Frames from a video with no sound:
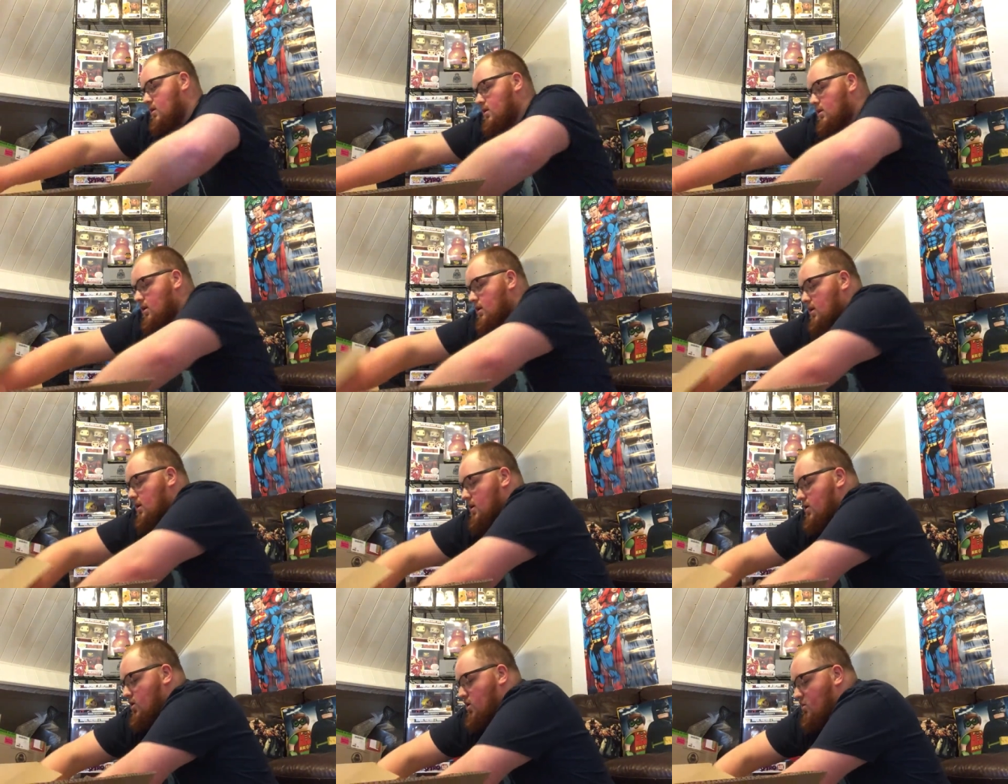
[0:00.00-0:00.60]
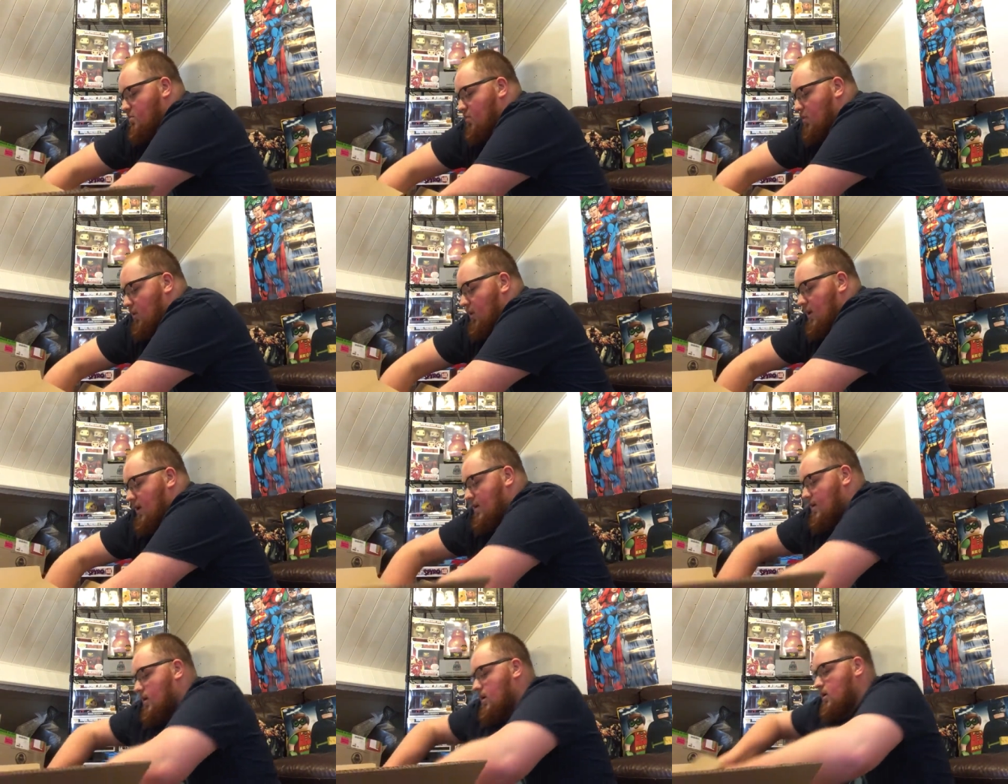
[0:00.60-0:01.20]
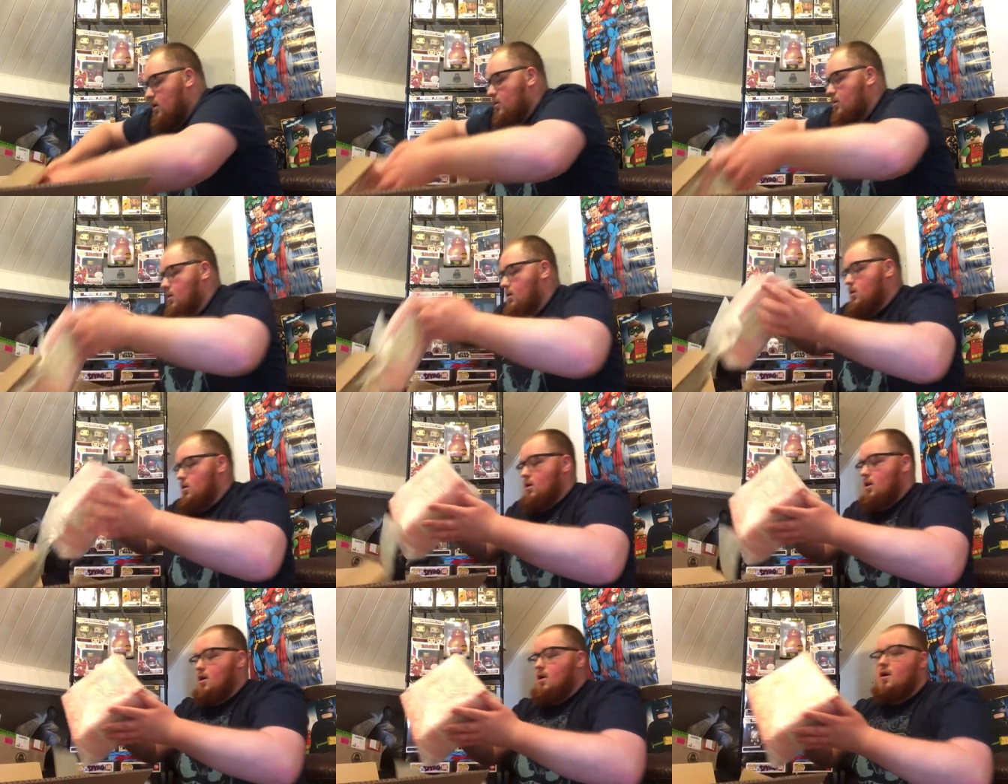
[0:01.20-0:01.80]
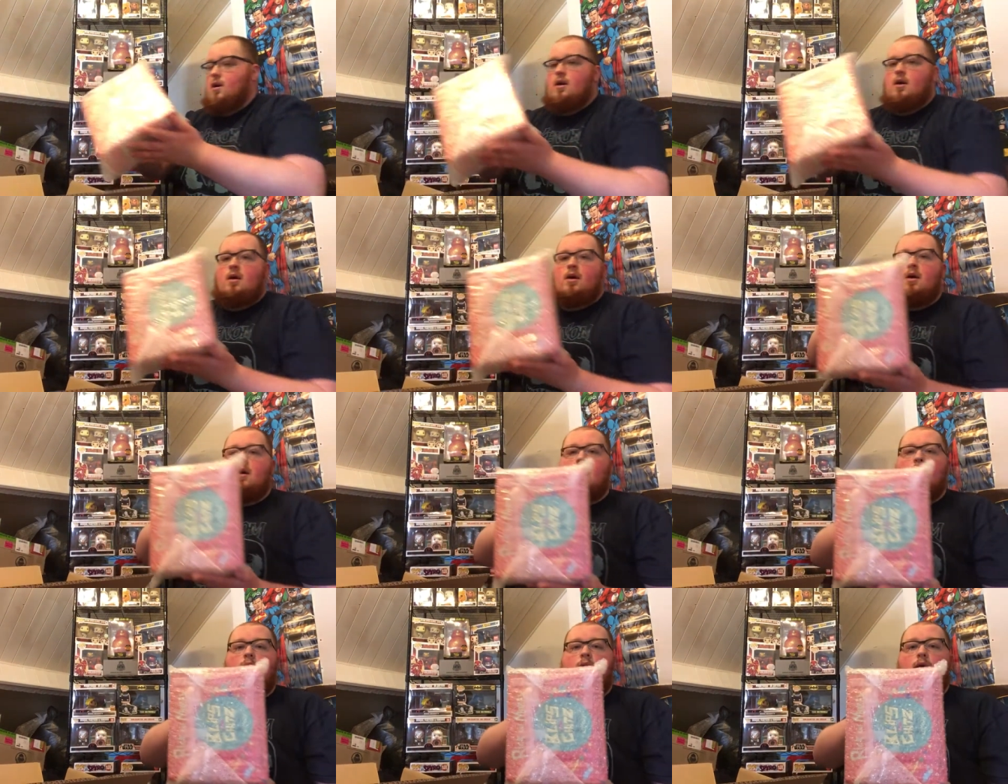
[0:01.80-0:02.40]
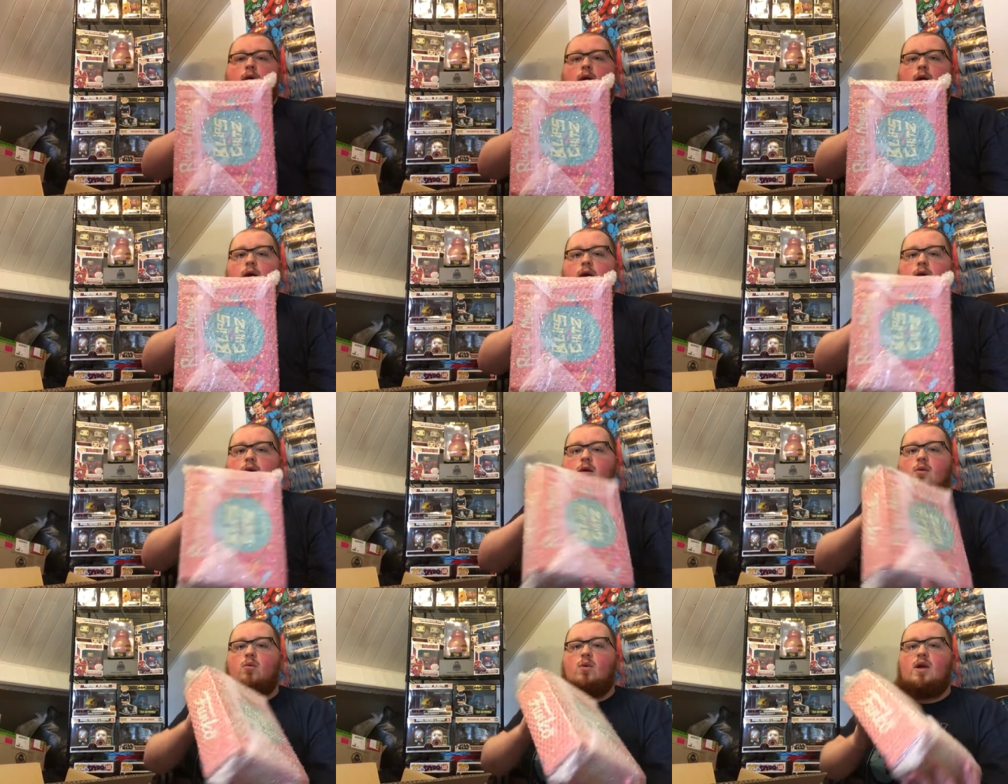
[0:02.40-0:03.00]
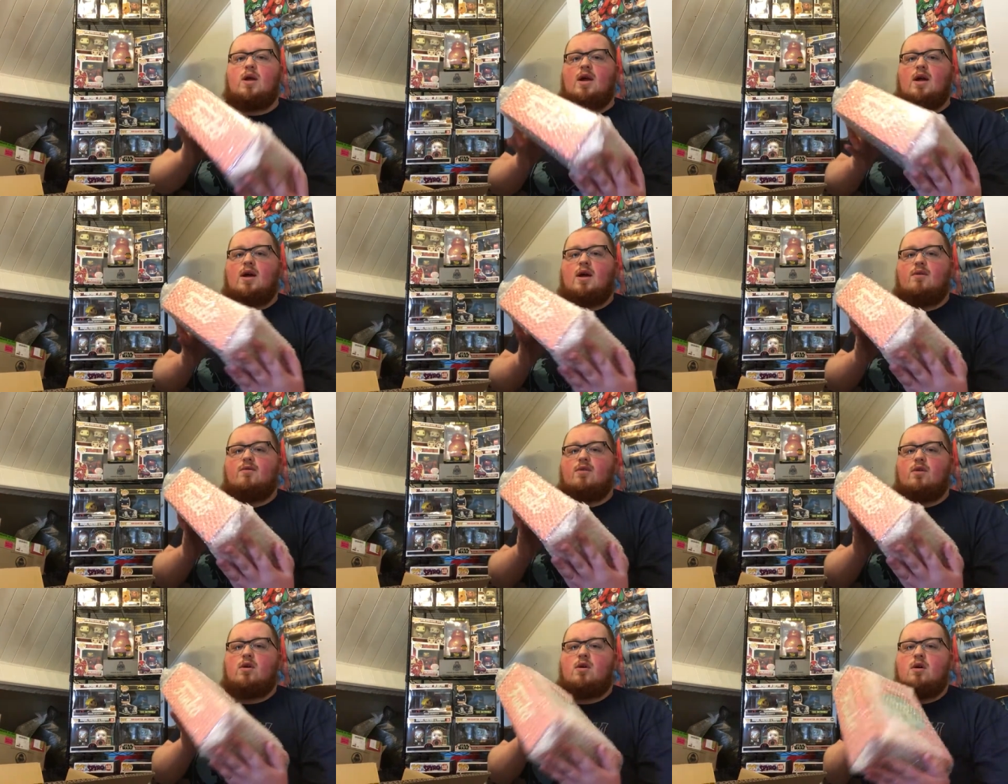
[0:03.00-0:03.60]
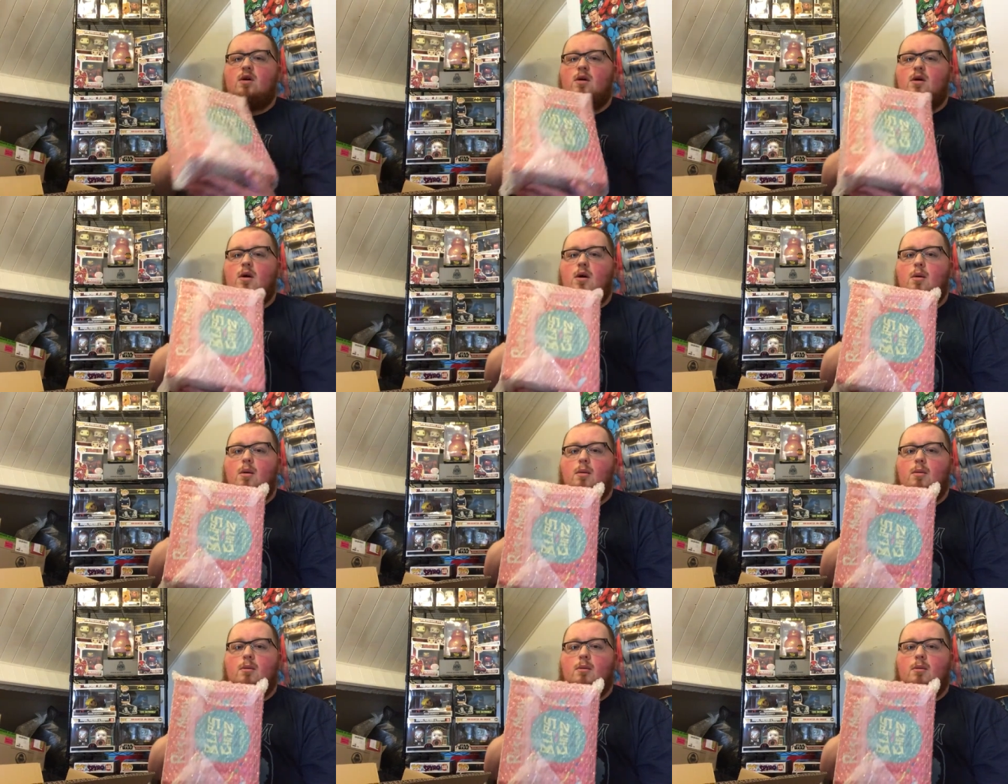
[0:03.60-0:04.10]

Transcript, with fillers: Uh, let's just pour out the other one. And we have our